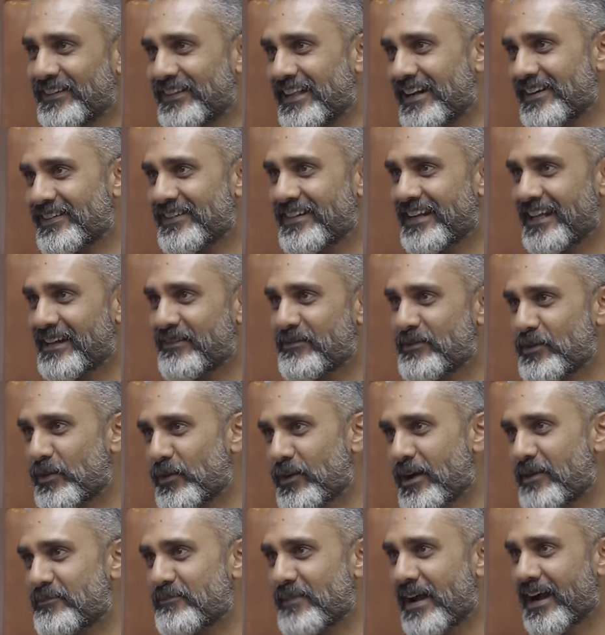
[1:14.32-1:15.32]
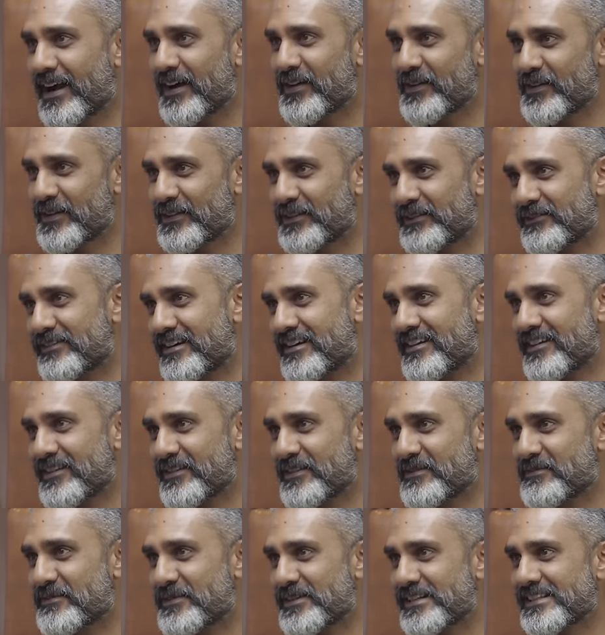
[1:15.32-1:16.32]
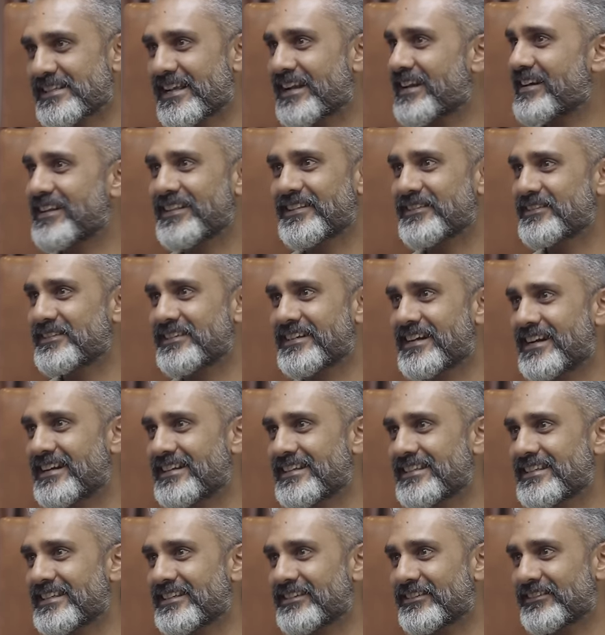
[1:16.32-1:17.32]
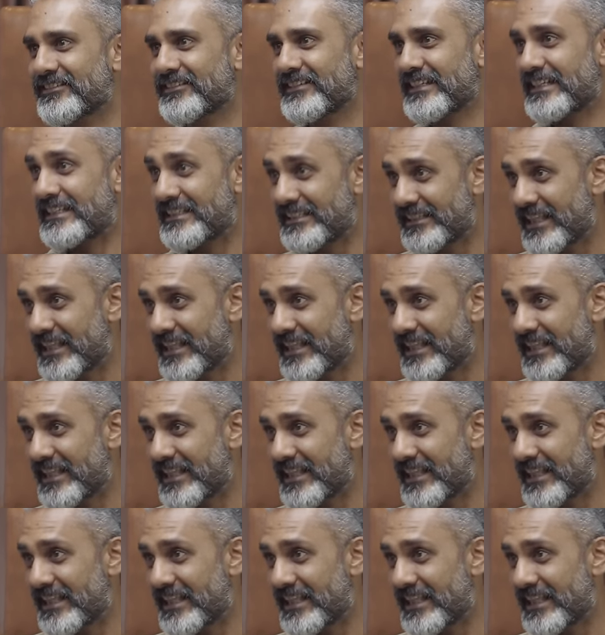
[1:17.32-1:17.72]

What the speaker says: they had to tell him, no, come back out to the front of the motorcycle, otherwise they can't see you. He's